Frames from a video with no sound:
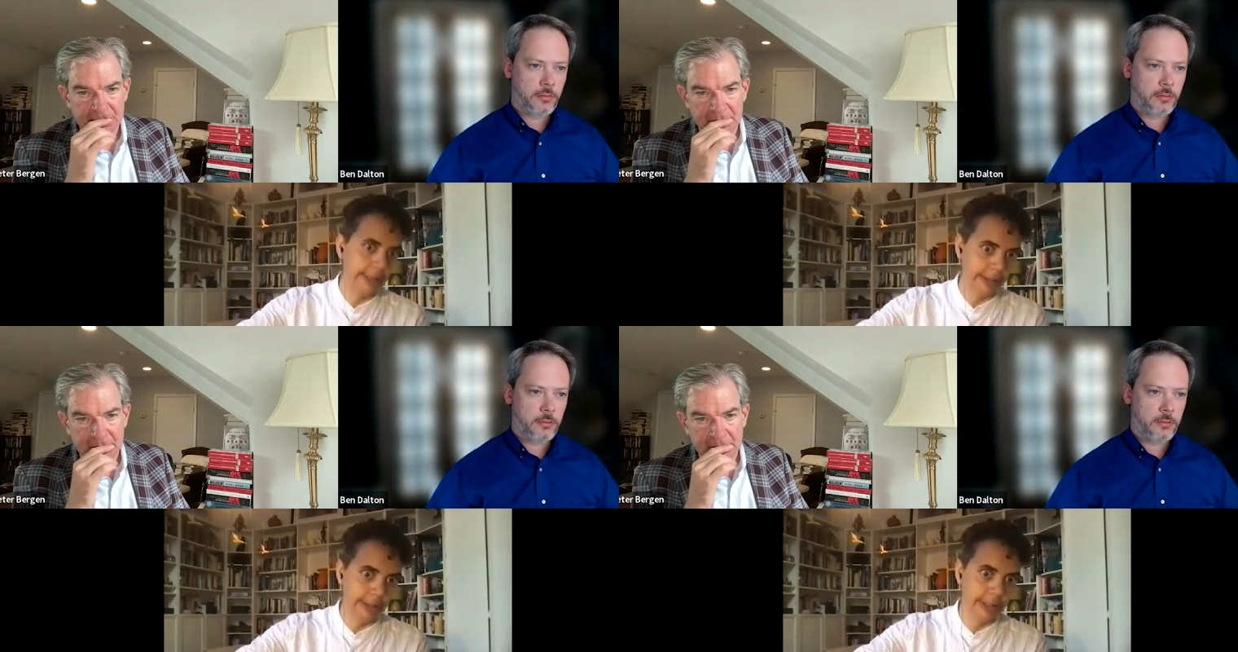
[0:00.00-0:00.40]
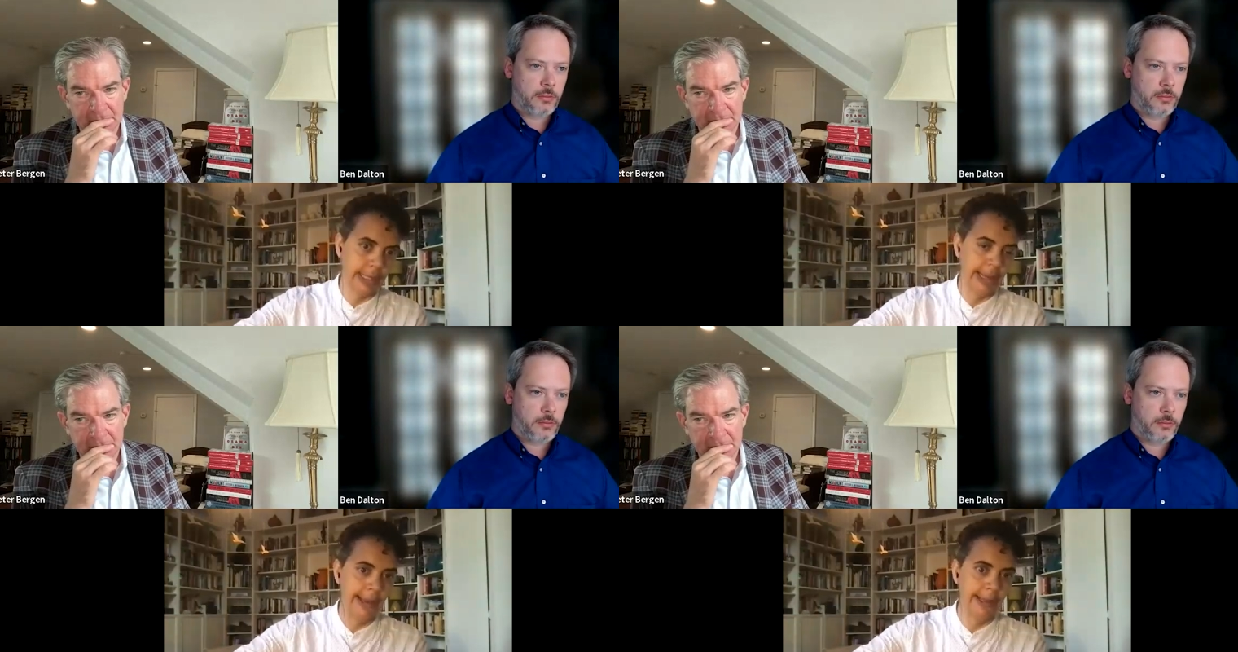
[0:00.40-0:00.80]

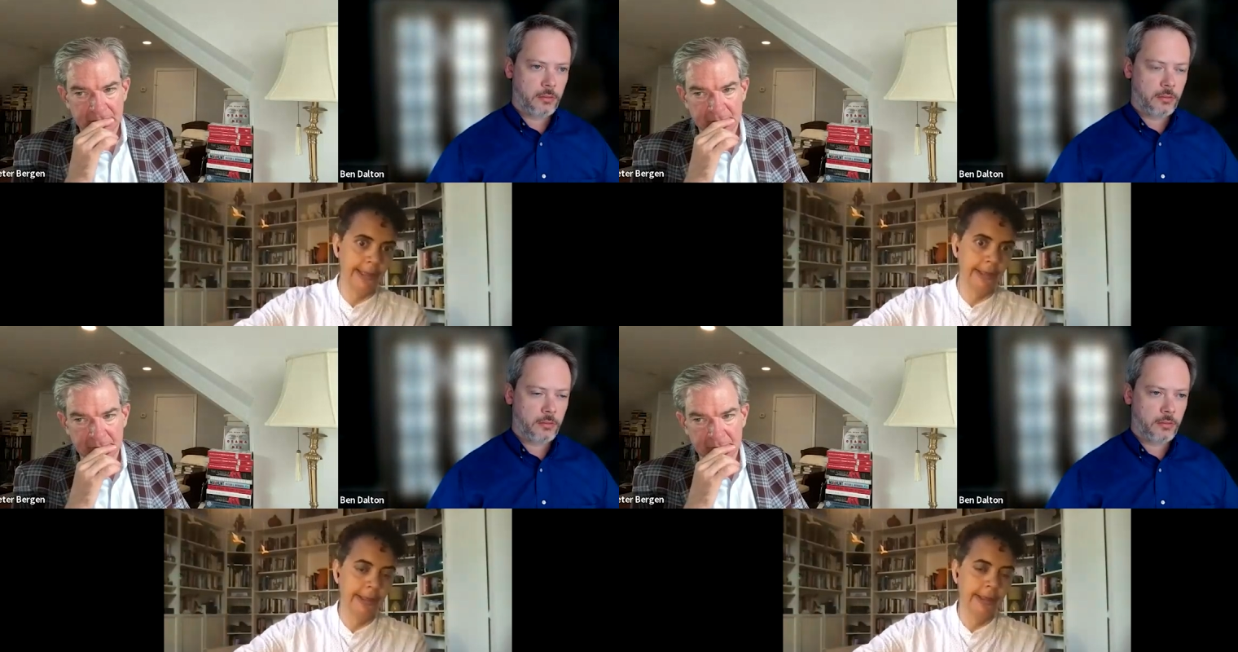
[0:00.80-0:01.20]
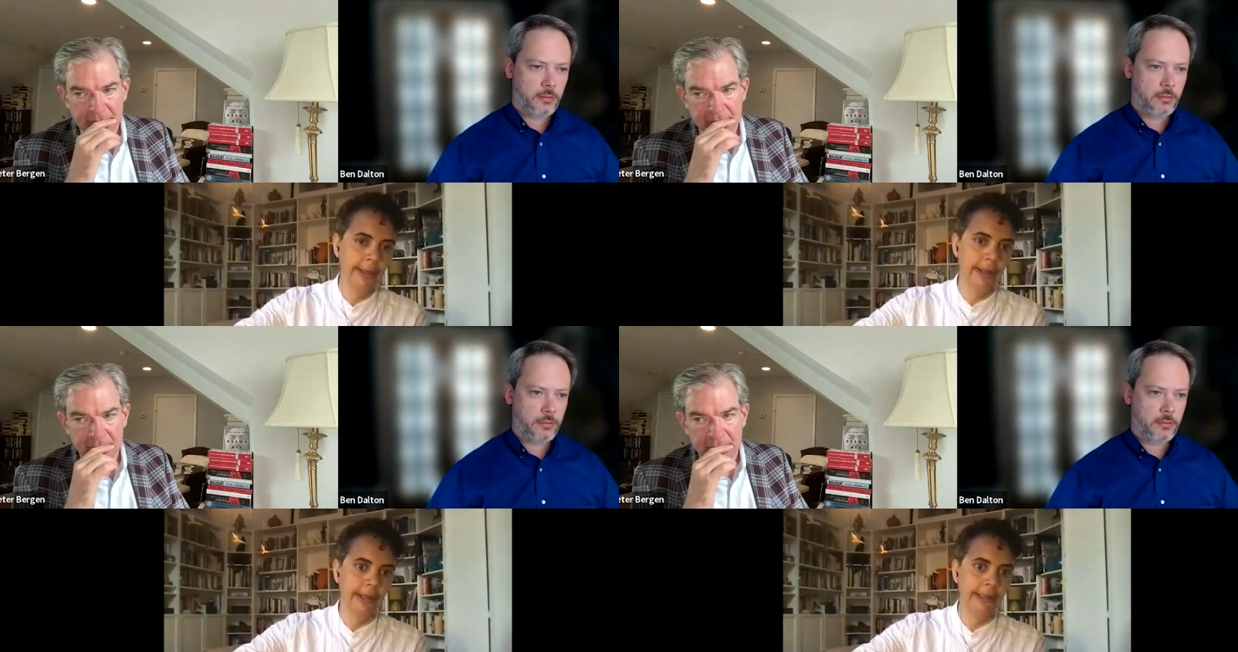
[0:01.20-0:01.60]
Speaker 1: years ahead
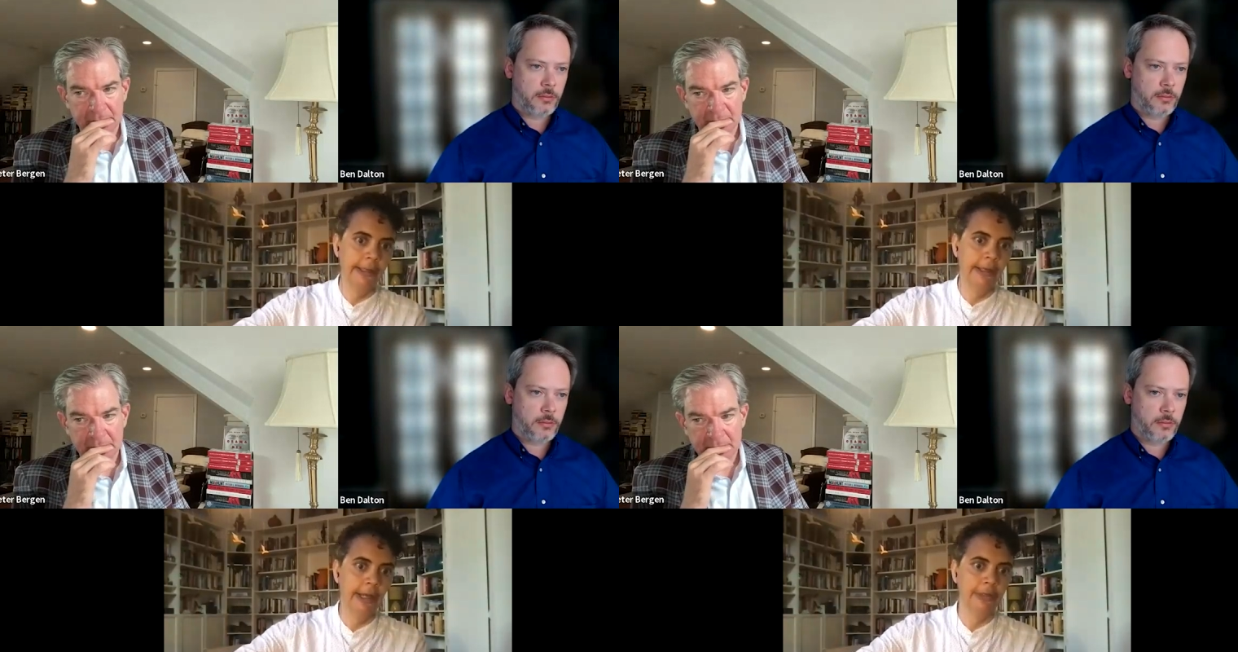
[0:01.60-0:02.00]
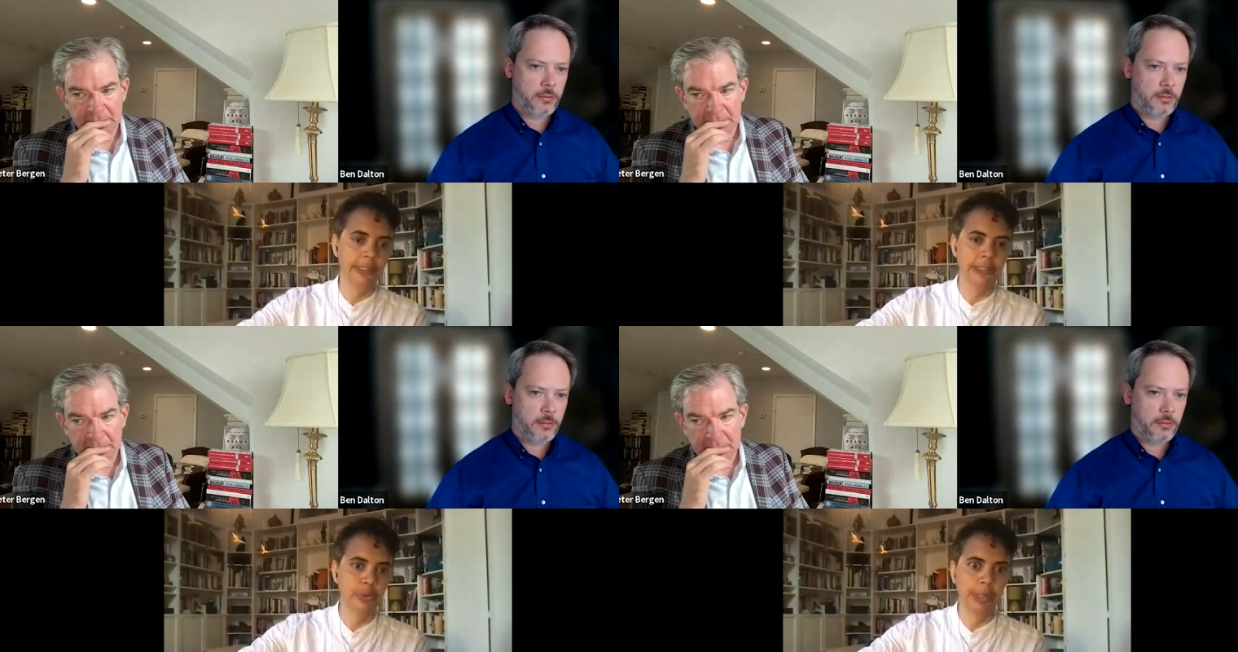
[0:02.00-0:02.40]
on on
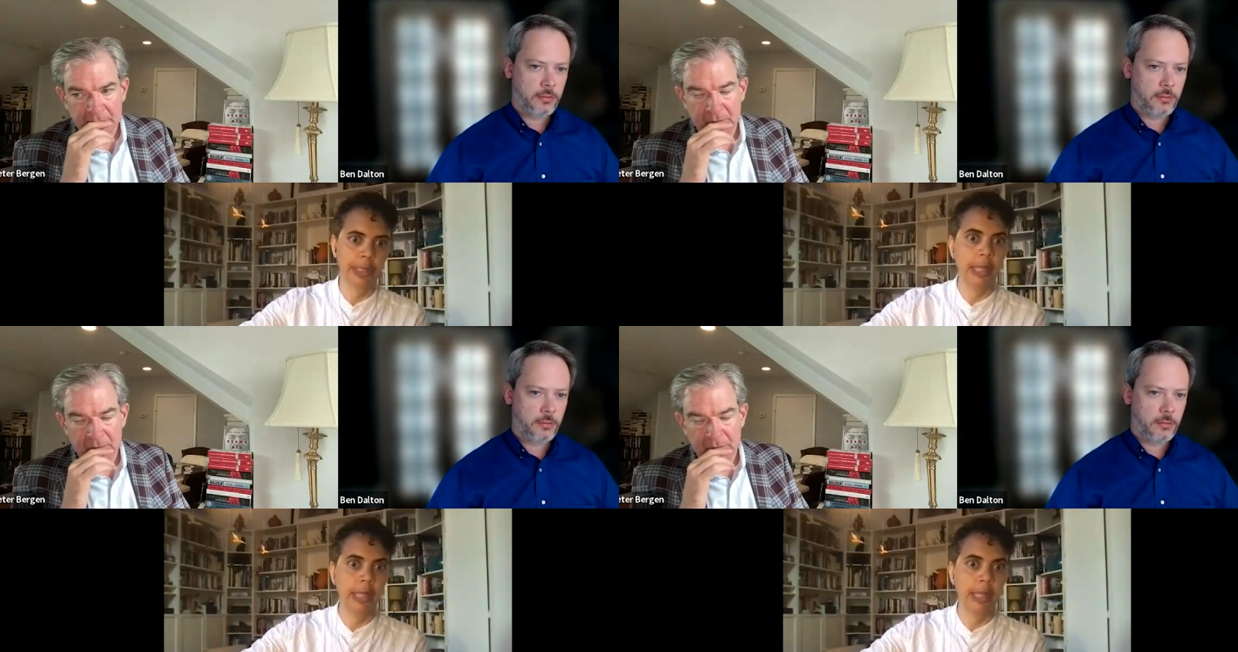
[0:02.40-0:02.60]
this story.